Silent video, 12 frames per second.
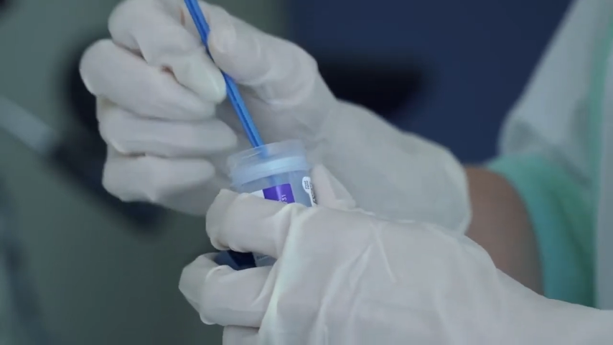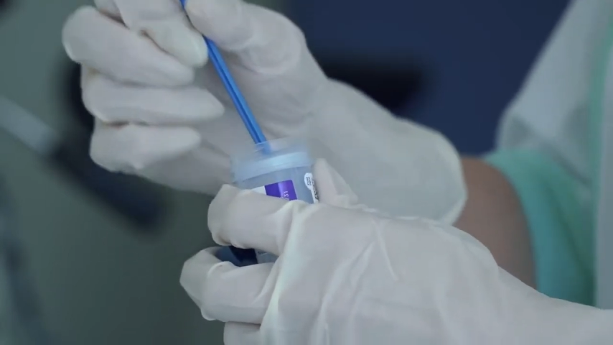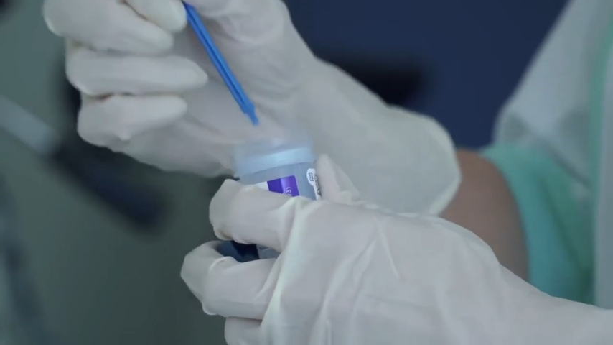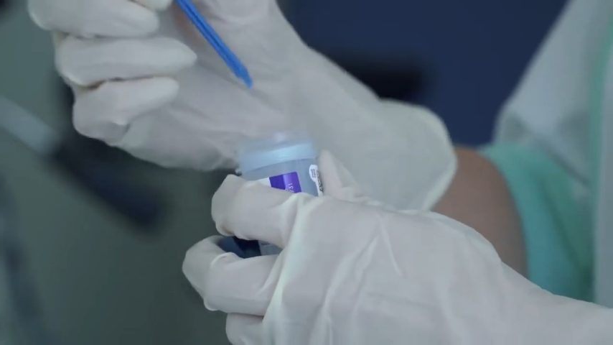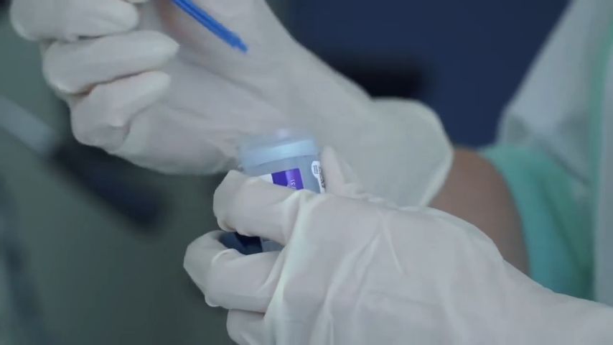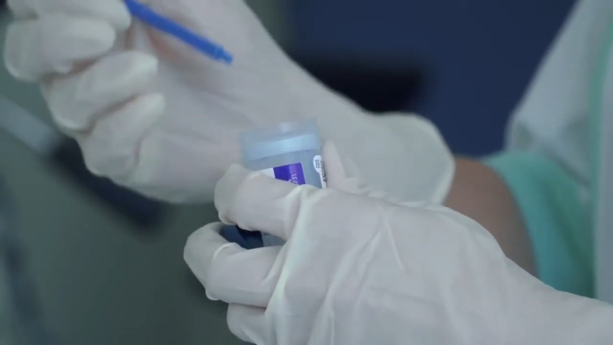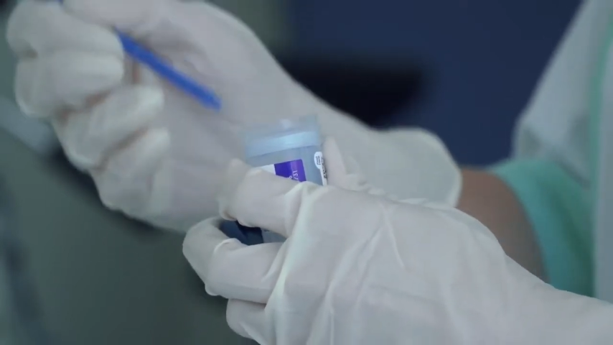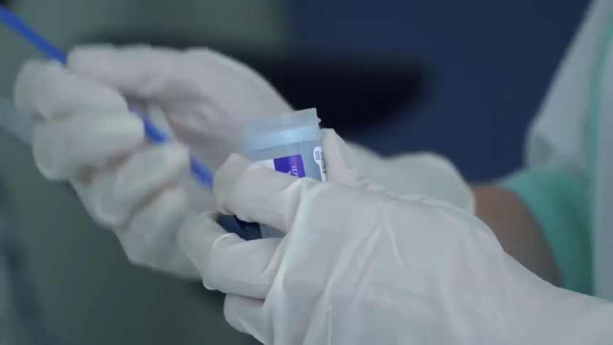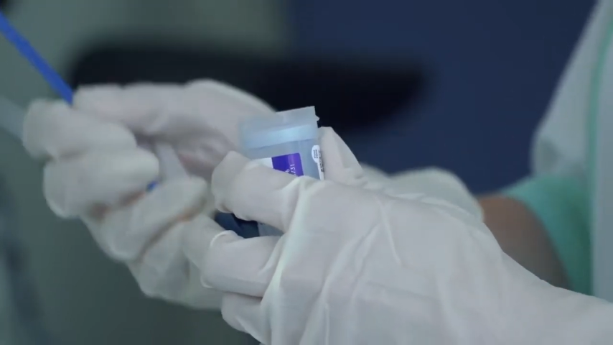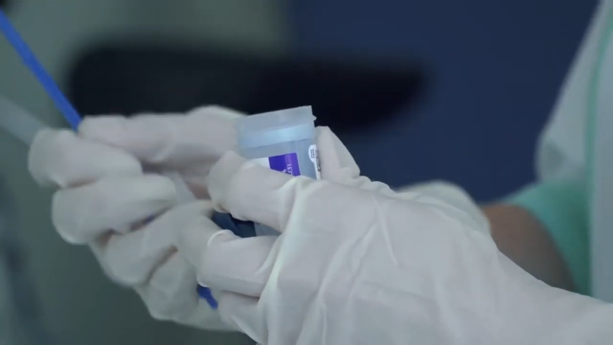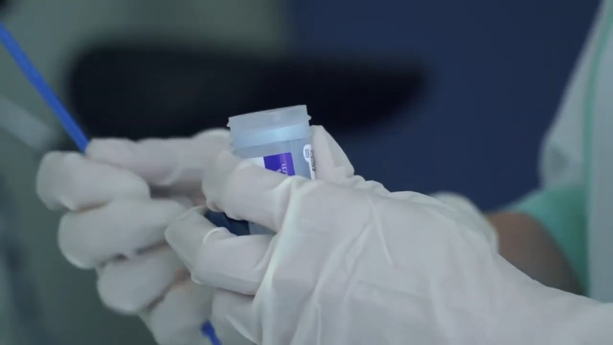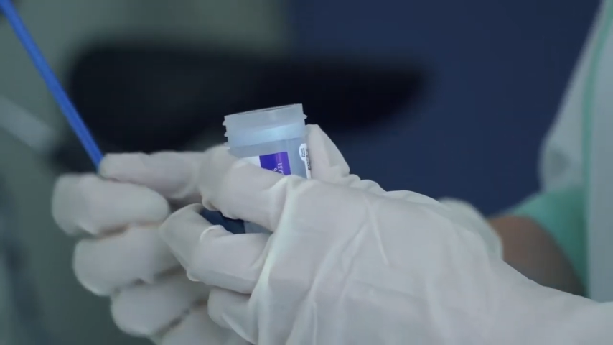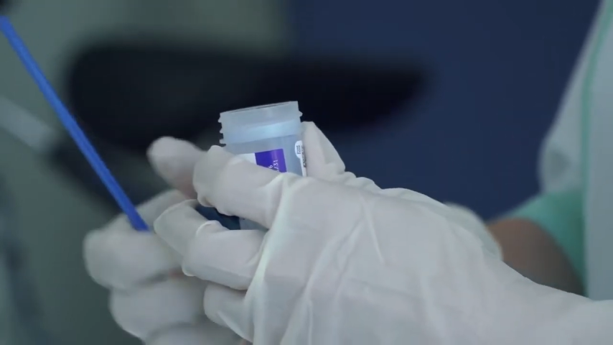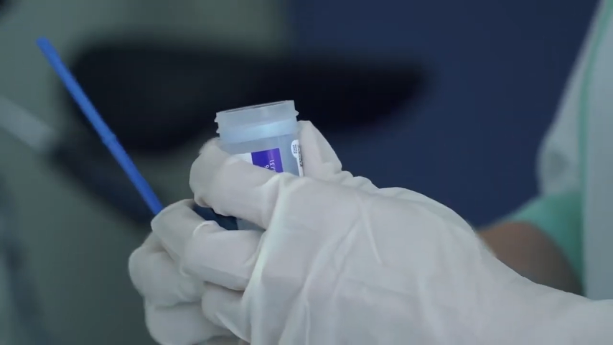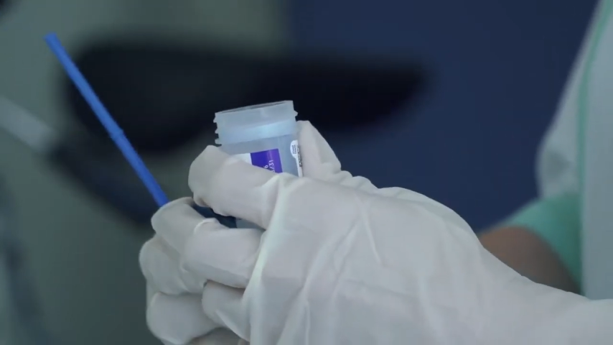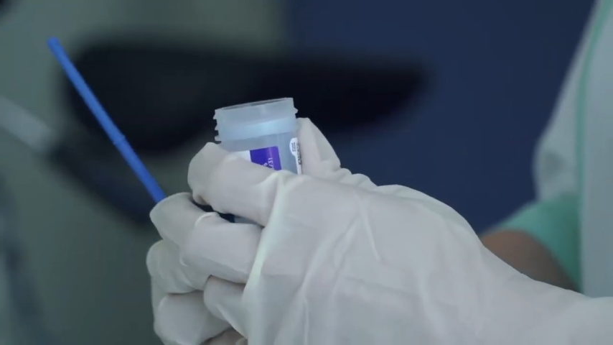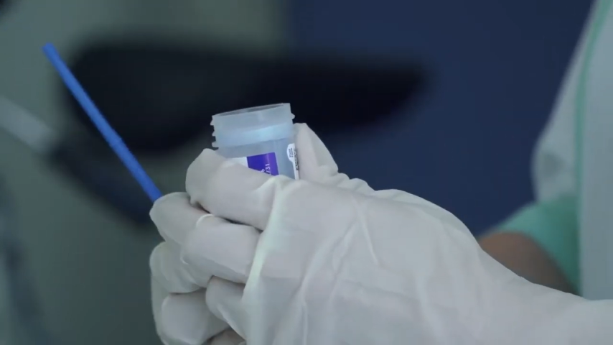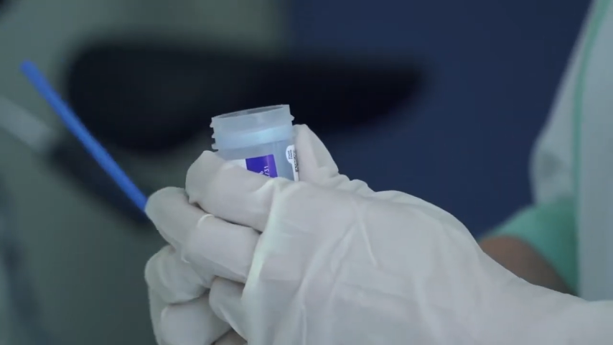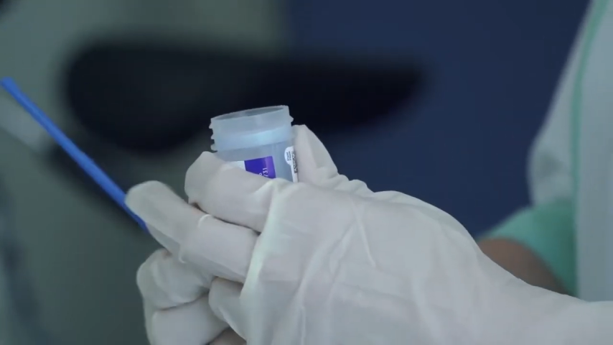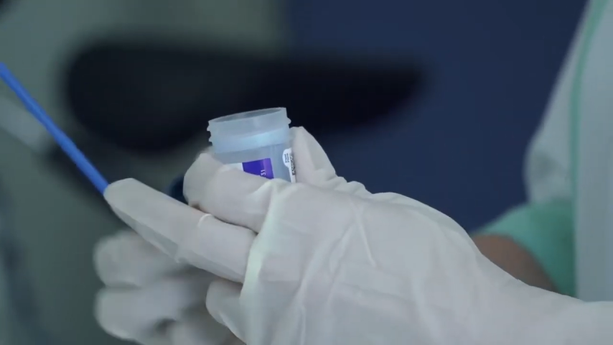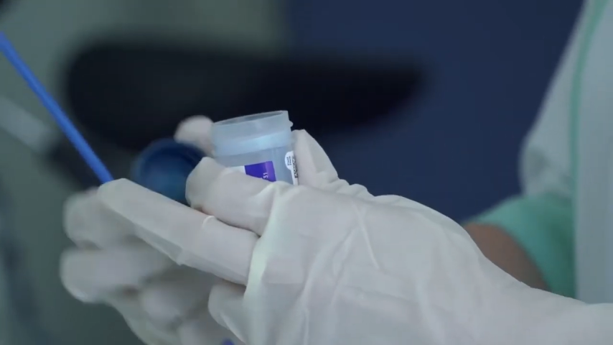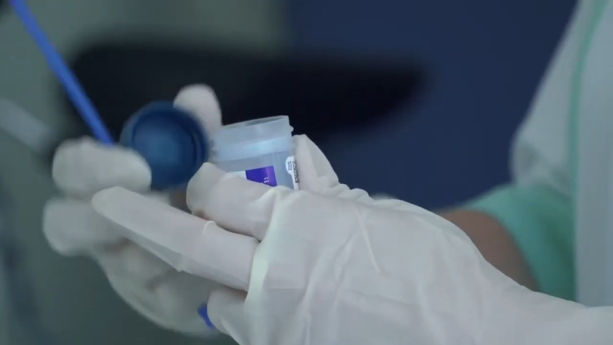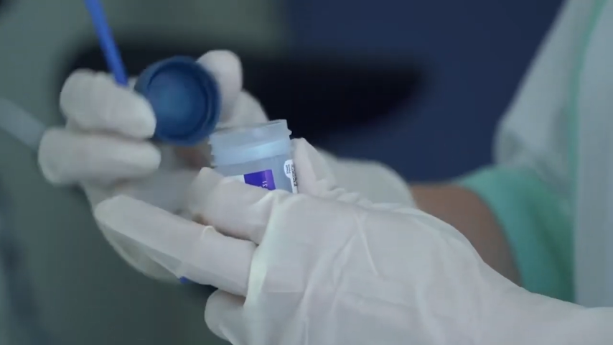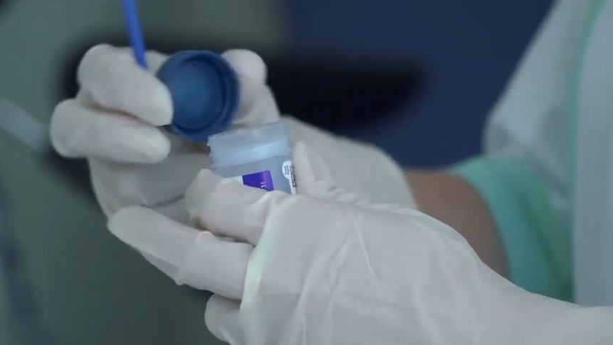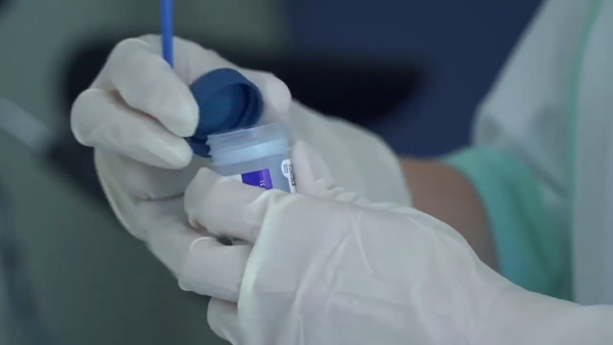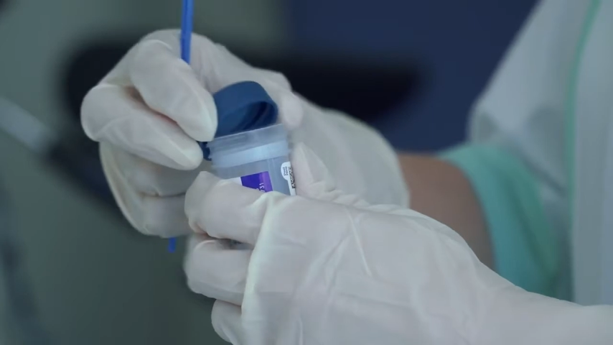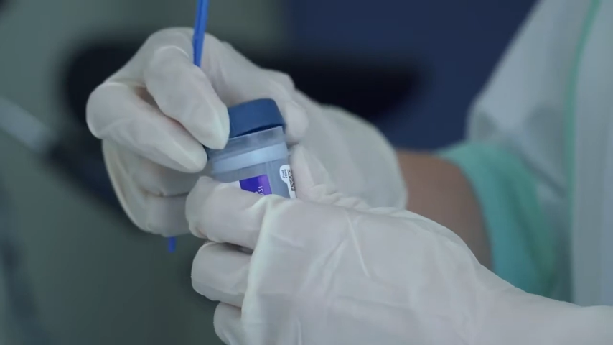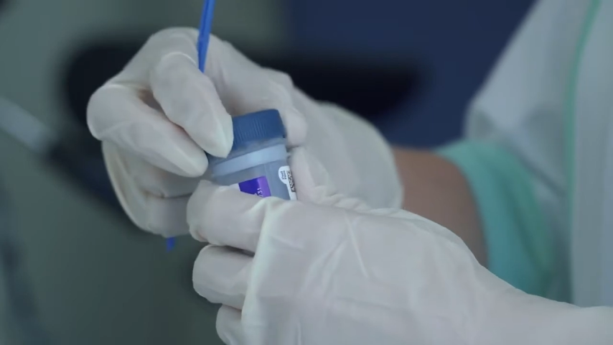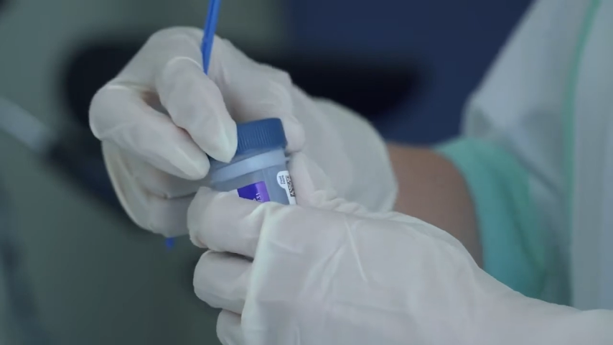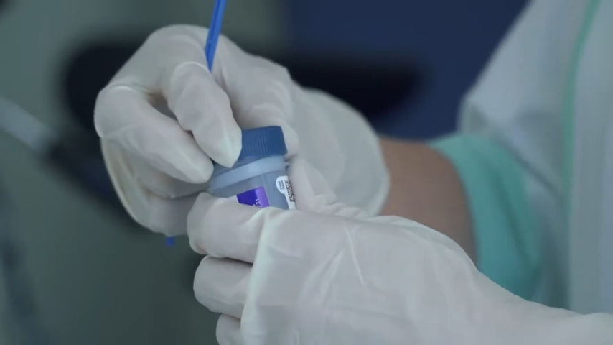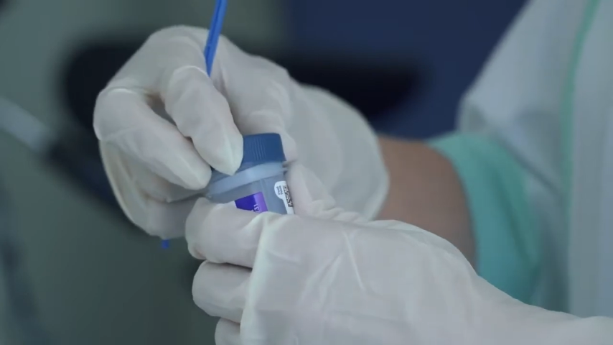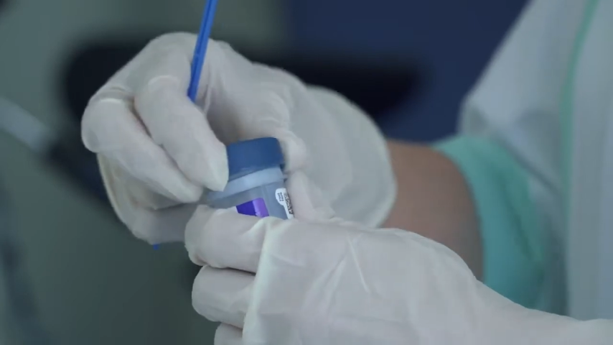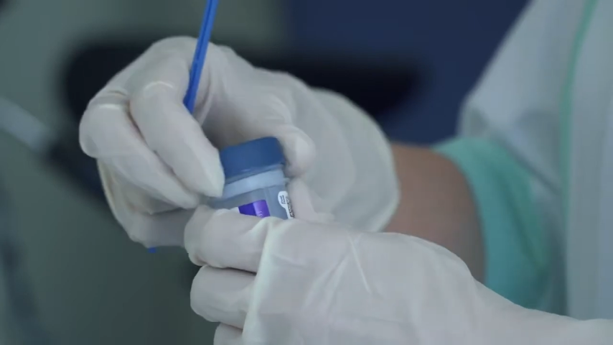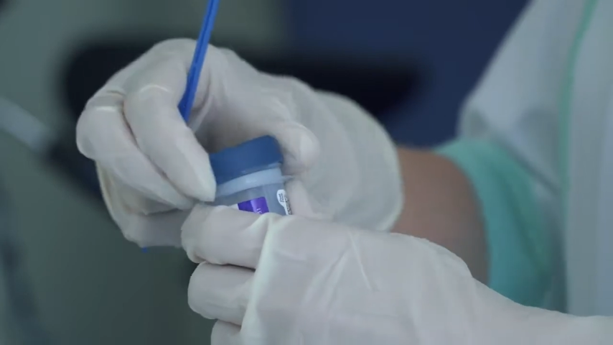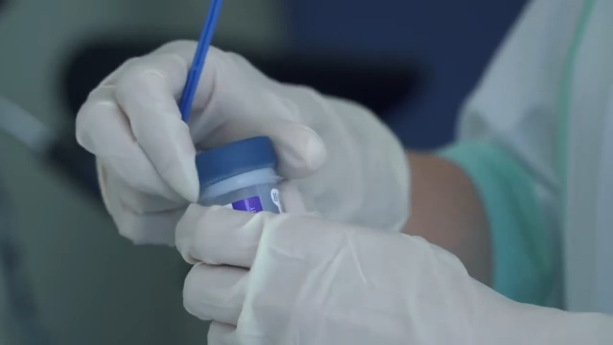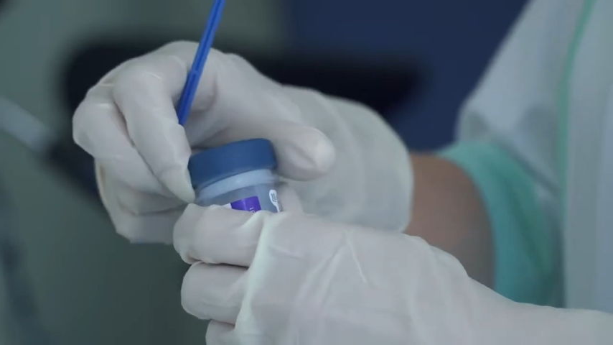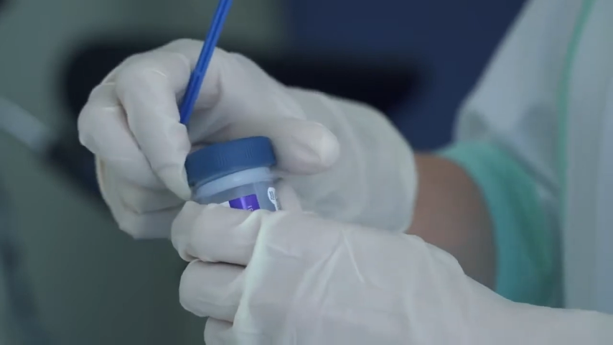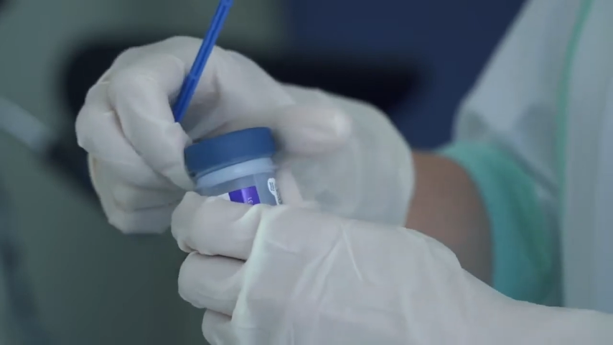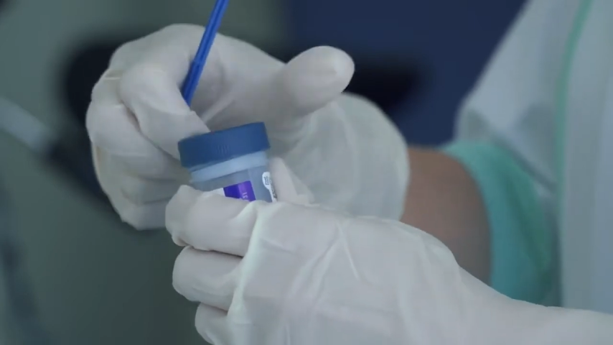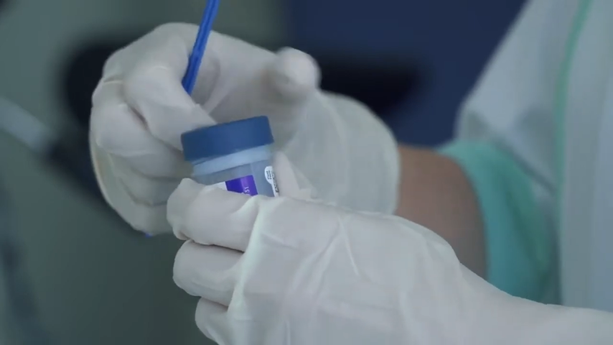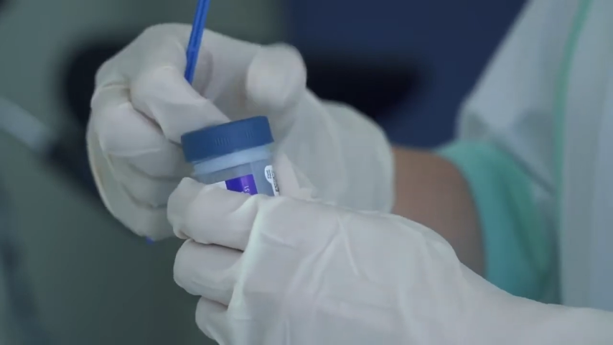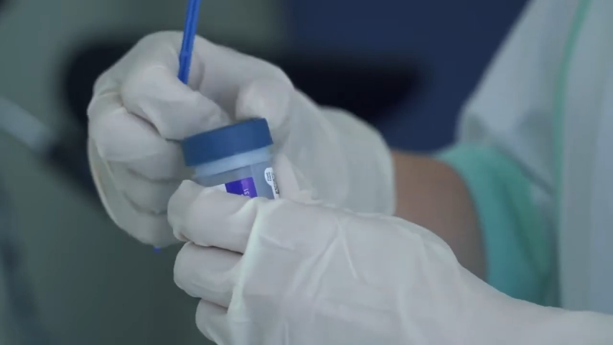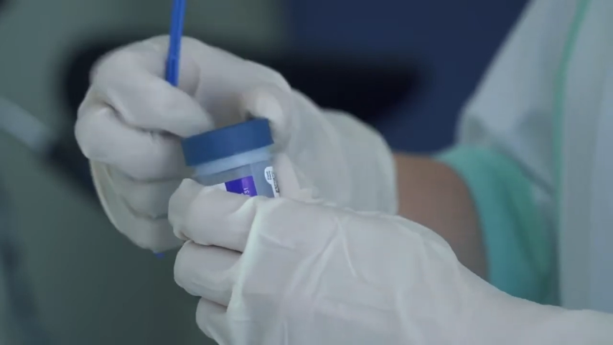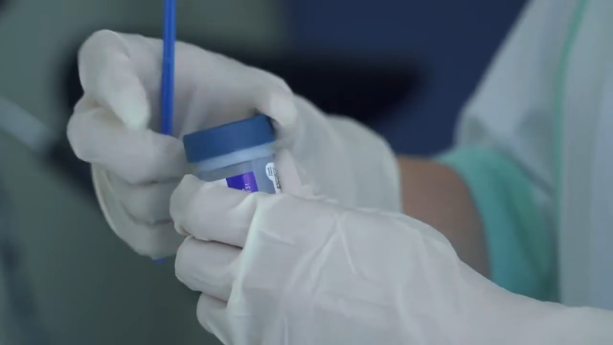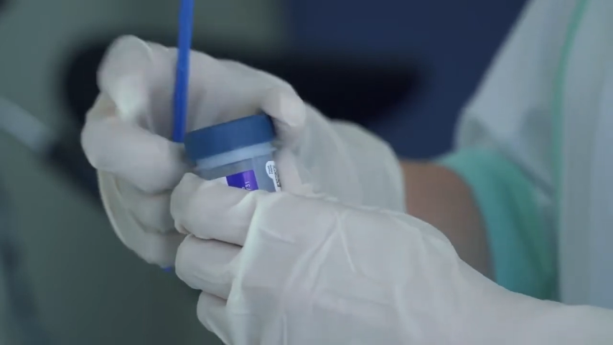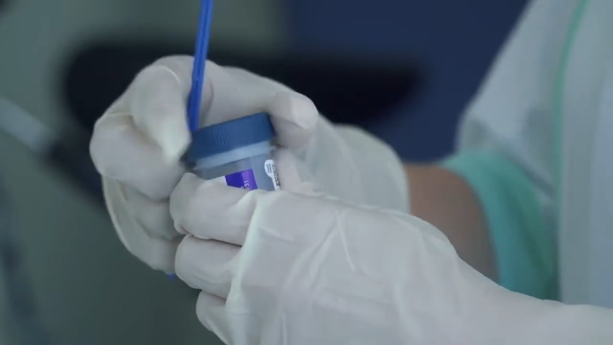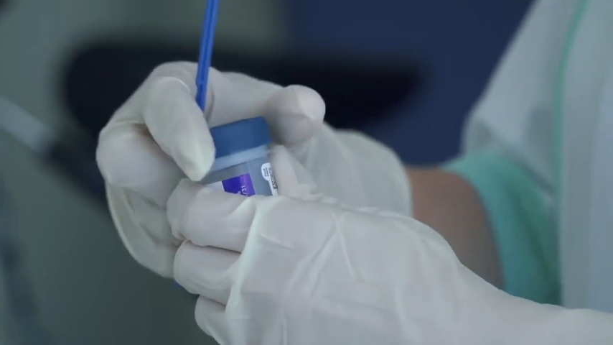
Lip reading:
(no speaker visible)